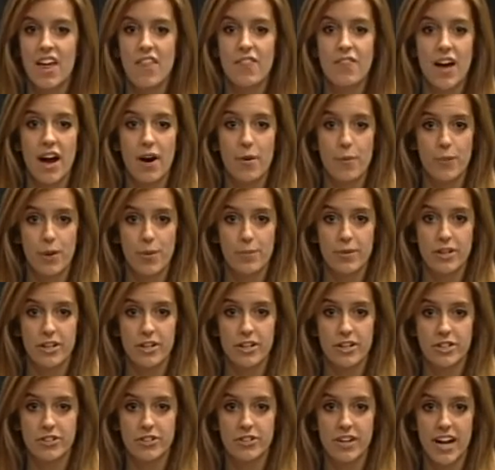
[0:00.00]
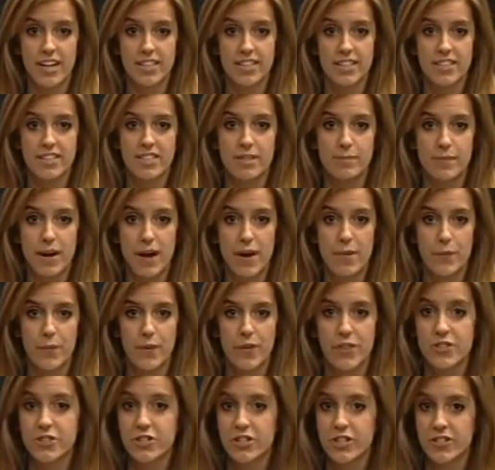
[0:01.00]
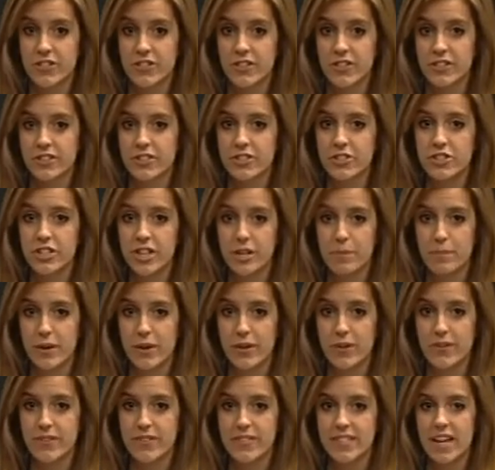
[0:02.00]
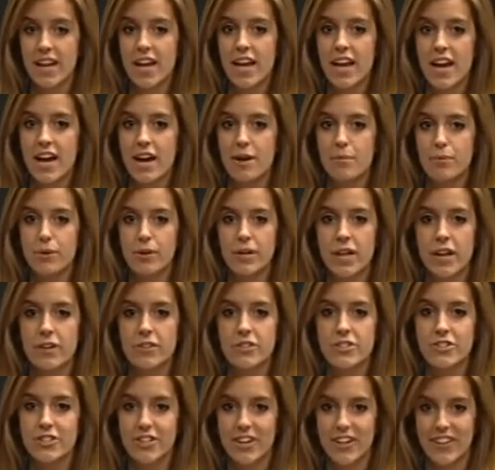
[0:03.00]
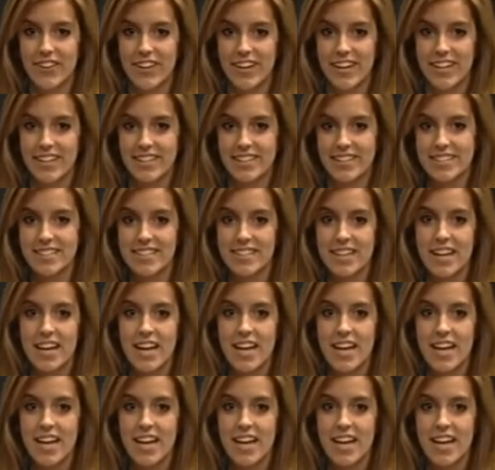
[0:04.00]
that women are attracted to men with chiseled cheekbones and pronounced jawlines.